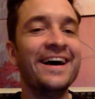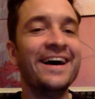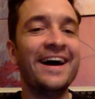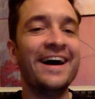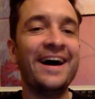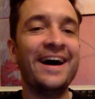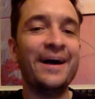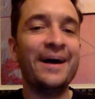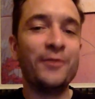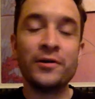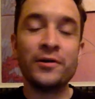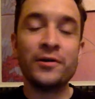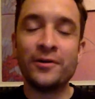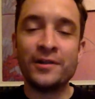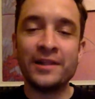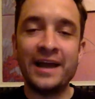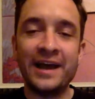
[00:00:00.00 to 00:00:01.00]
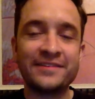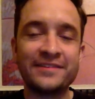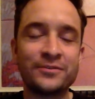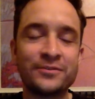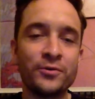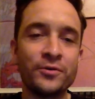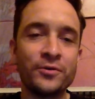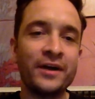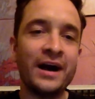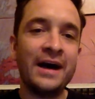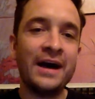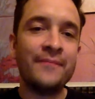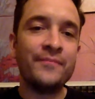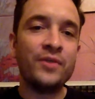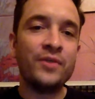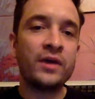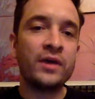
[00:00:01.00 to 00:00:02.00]
Or last quarter.
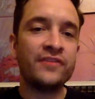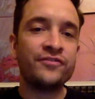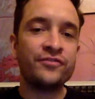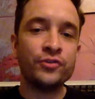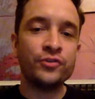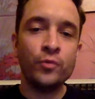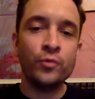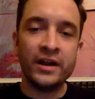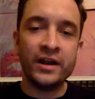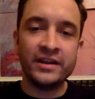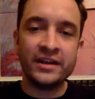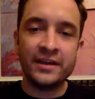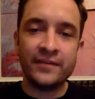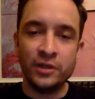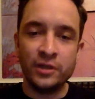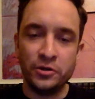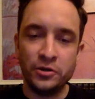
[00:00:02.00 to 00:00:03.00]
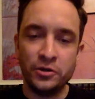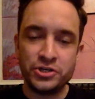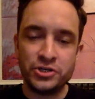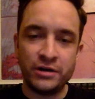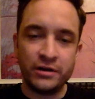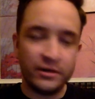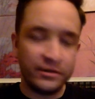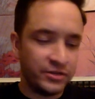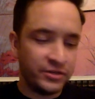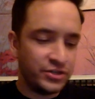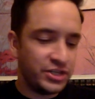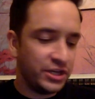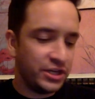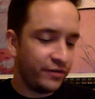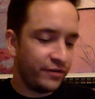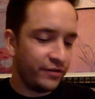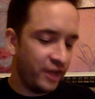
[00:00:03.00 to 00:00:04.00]
Okay, so you wanted to give a little shout out to
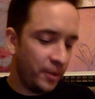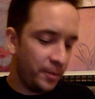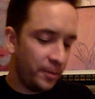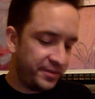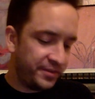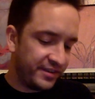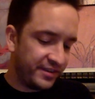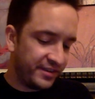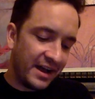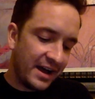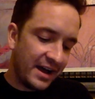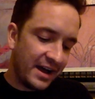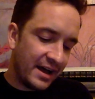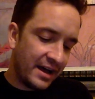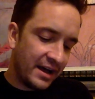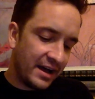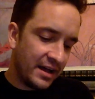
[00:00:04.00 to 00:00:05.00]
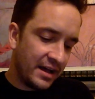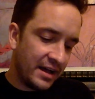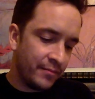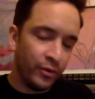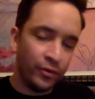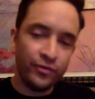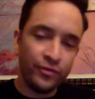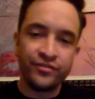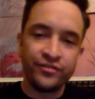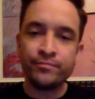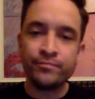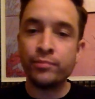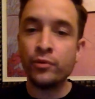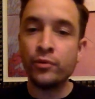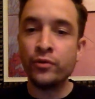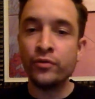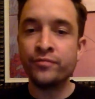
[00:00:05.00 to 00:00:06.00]
Geno Phelps,
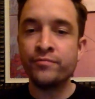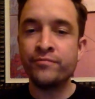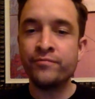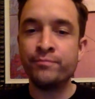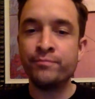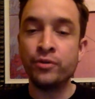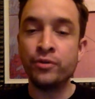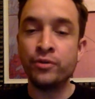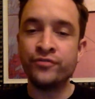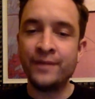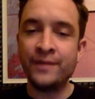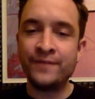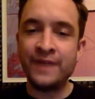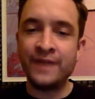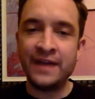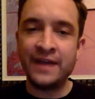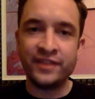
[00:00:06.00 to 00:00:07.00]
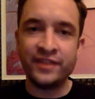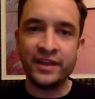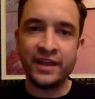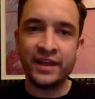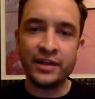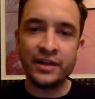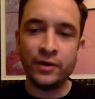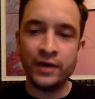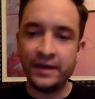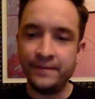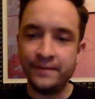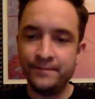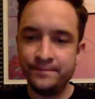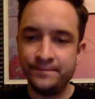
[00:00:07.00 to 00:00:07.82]
Bulls Fob 5 tonight. Go ahead.